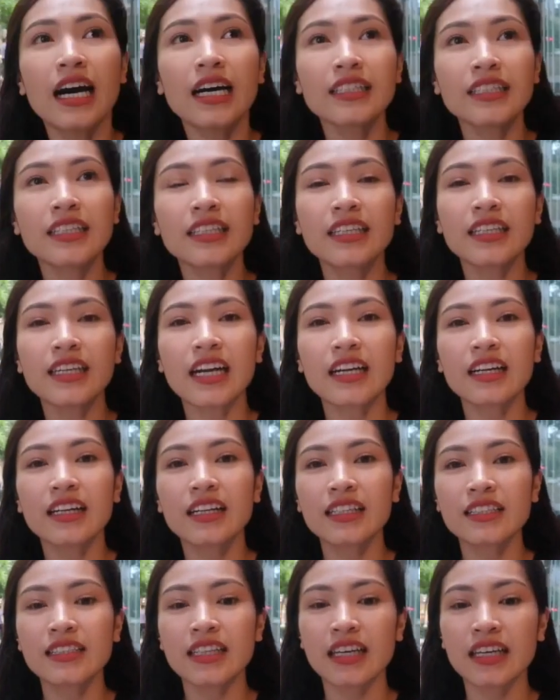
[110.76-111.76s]
Ang
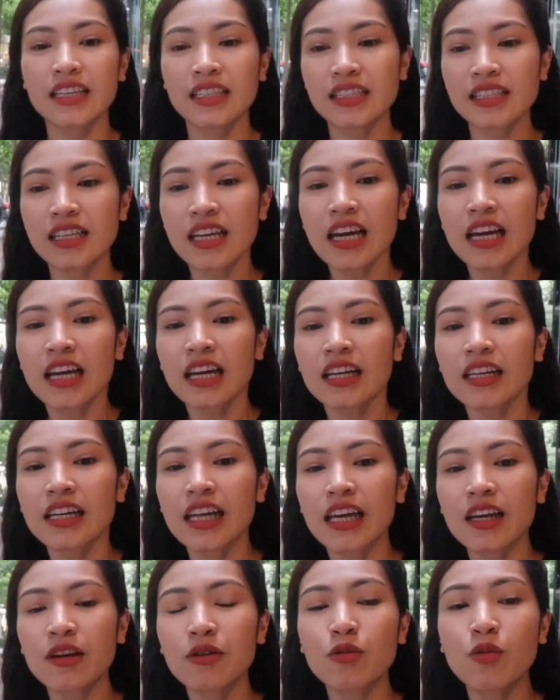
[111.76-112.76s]
nangyayari kasi is,
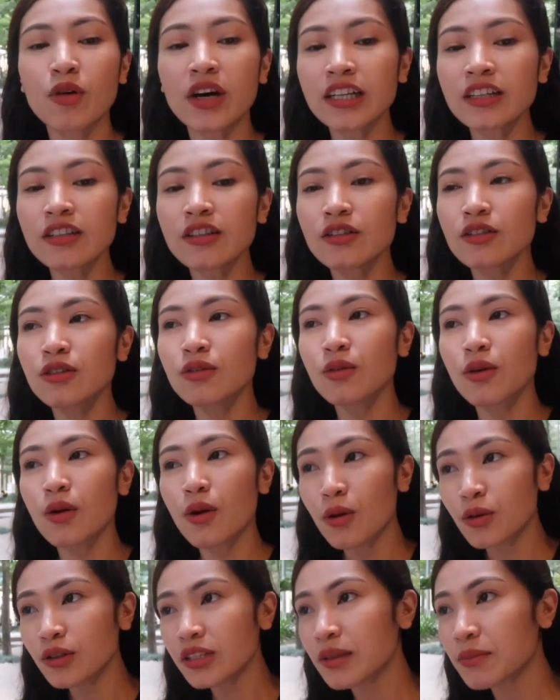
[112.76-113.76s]
they want to
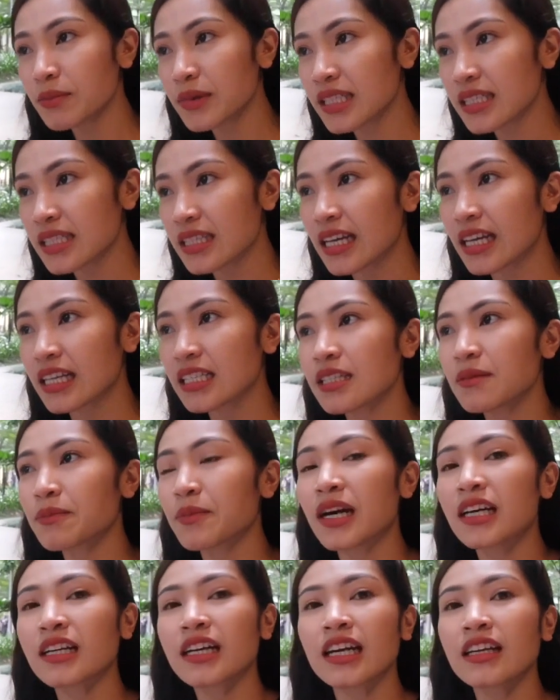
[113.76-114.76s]
own a business
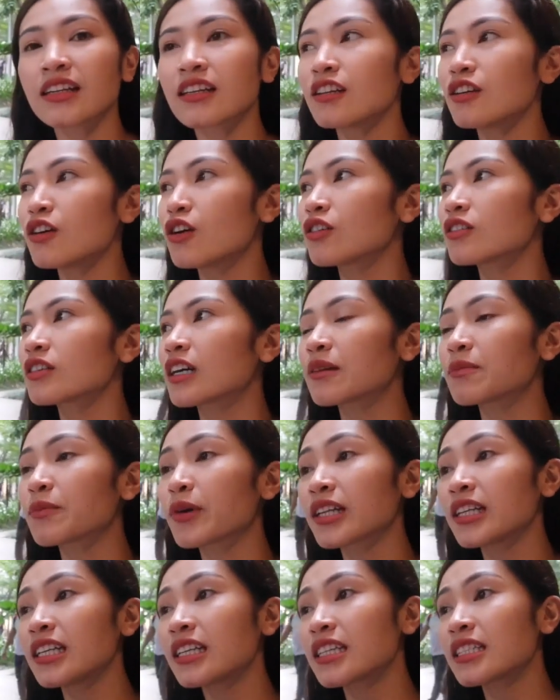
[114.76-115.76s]
para in the long run,
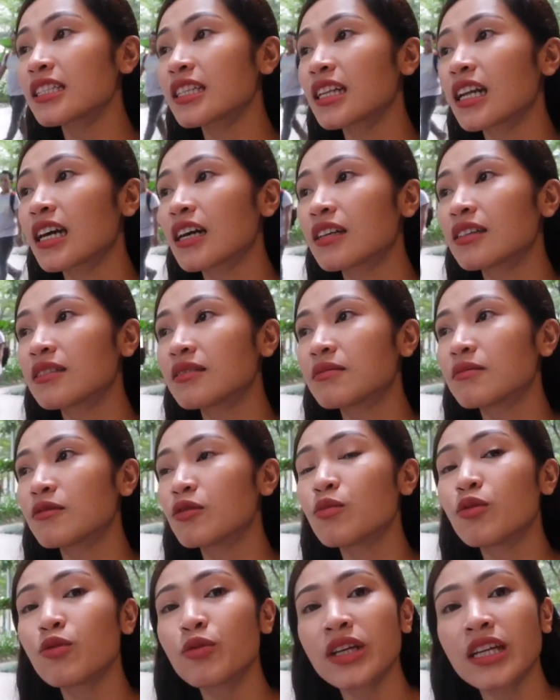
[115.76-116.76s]
pwede na silang
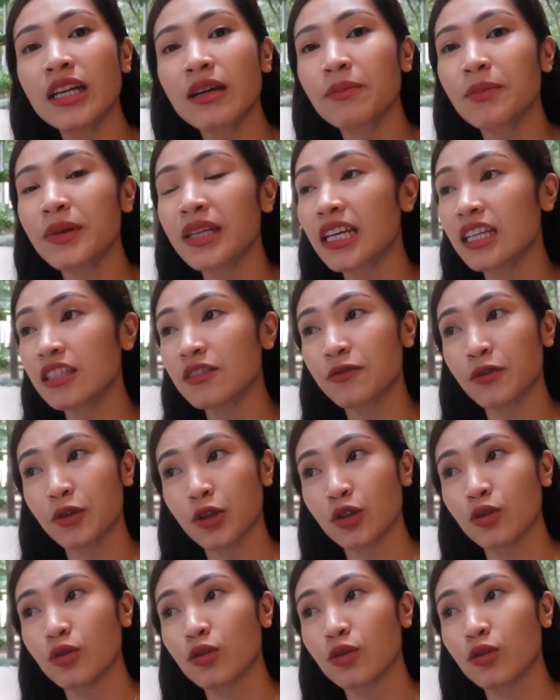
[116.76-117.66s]
umuwi ng Pinas for